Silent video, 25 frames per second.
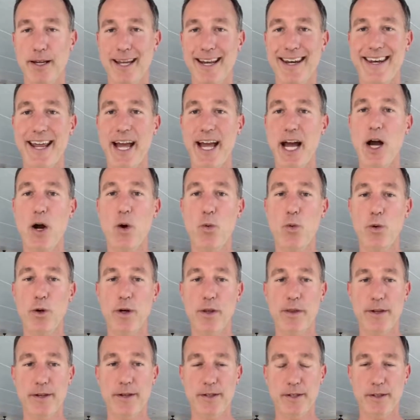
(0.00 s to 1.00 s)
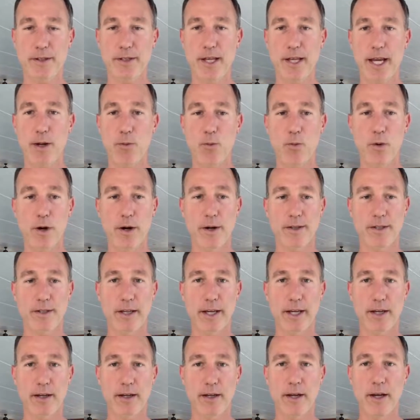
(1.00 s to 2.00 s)
And now we're in this state where it's
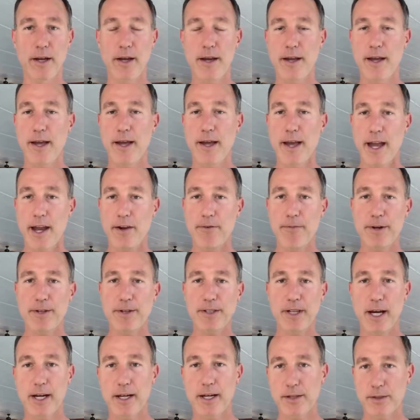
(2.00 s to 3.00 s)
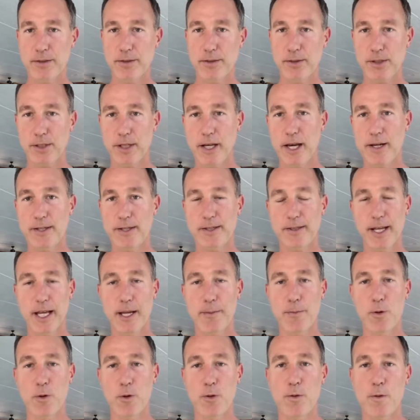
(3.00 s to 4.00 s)
like everybody's kind of
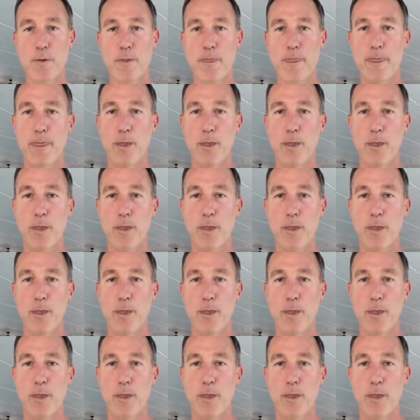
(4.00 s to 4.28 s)
stable.